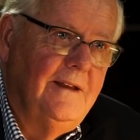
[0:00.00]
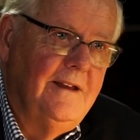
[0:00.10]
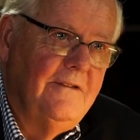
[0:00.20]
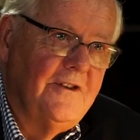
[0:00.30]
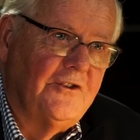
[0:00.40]

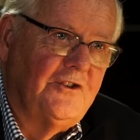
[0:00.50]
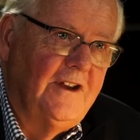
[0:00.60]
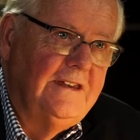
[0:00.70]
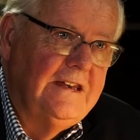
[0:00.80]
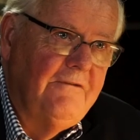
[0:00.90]
the
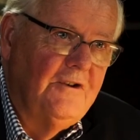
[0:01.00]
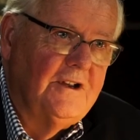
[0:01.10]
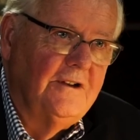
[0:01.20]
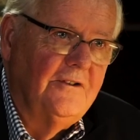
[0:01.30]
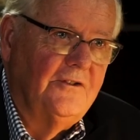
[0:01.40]

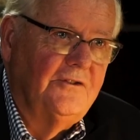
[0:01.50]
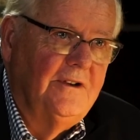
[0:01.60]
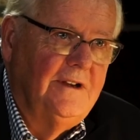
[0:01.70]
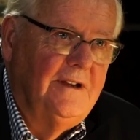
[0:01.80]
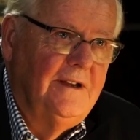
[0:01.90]
significance
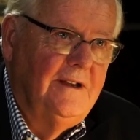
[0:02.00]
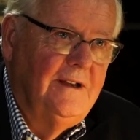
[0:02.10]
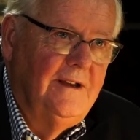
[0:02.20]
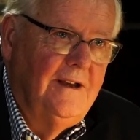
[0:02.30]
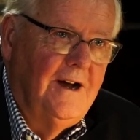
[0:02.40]

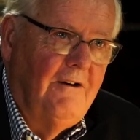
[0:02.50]
of